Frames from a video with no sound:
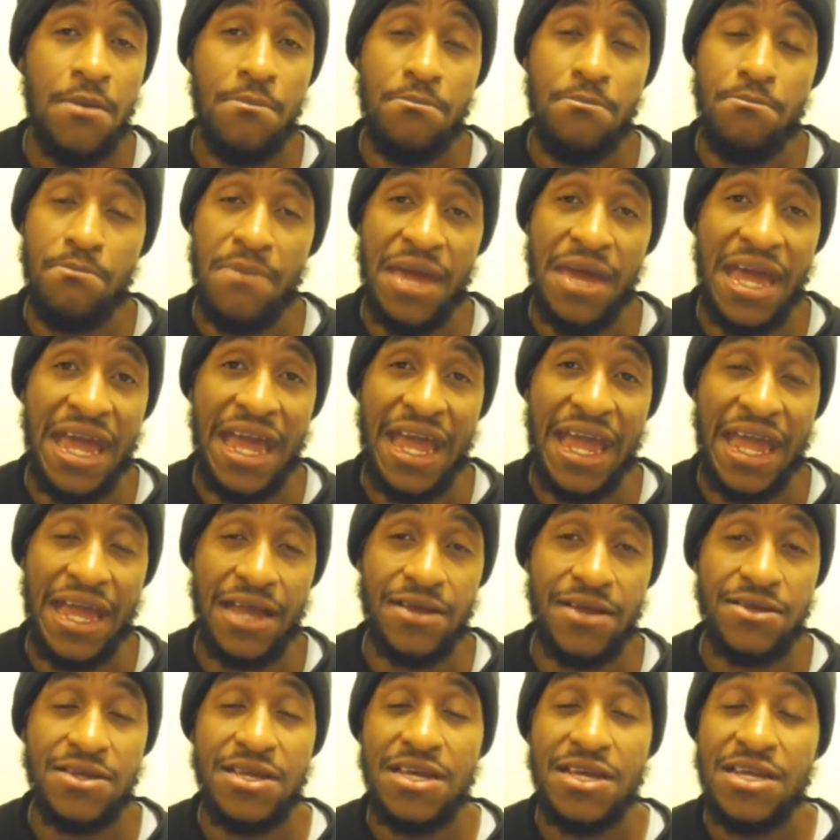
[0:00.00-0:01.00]

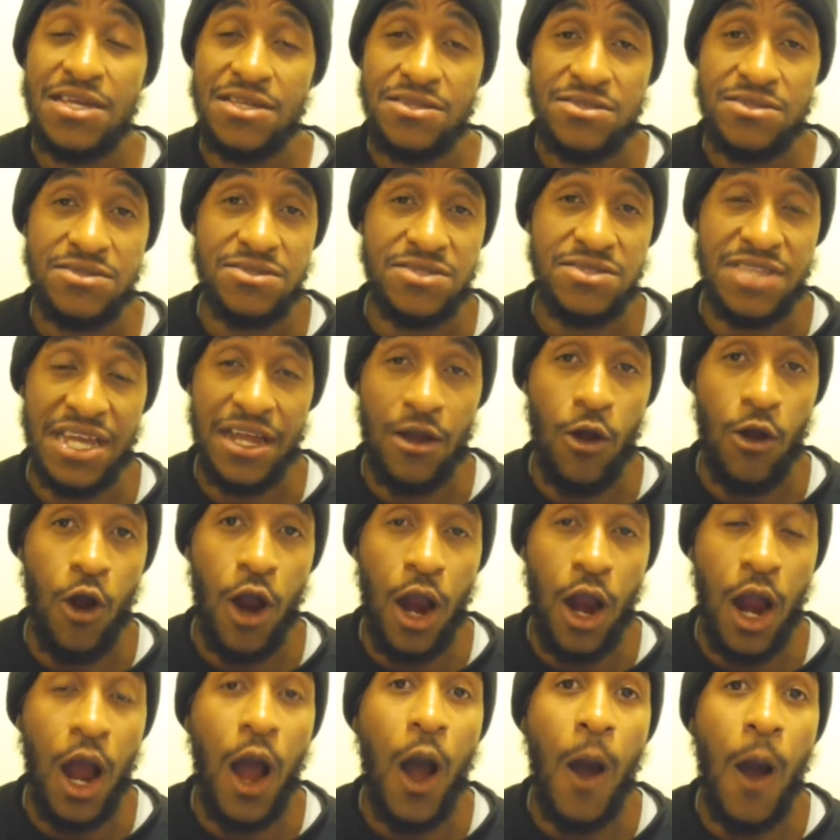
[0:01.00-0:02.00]
Man, they
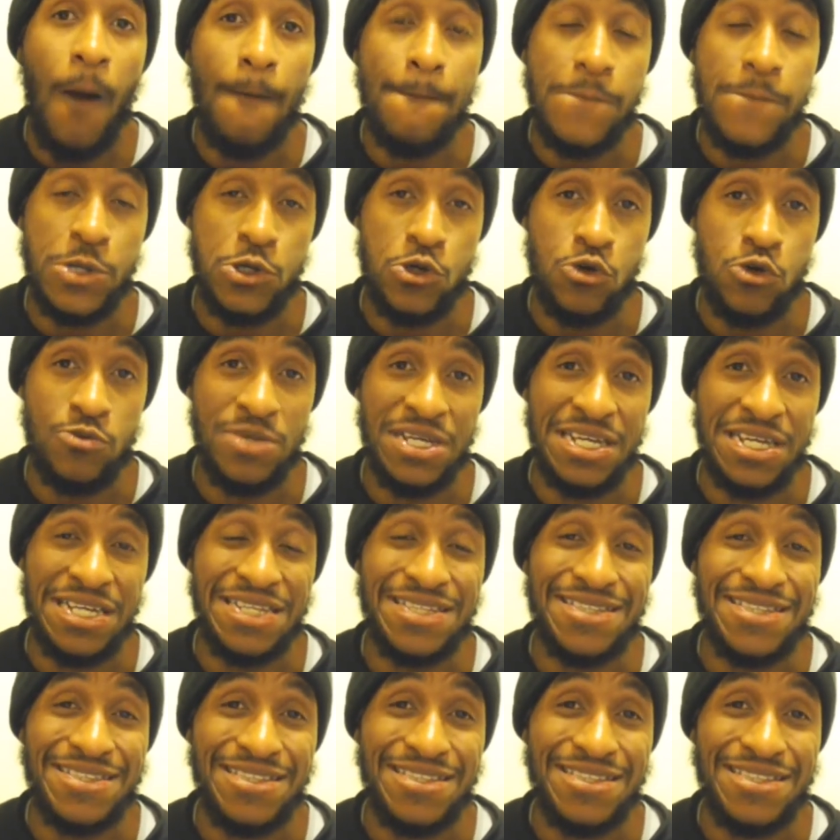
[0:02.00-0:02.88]
are a booming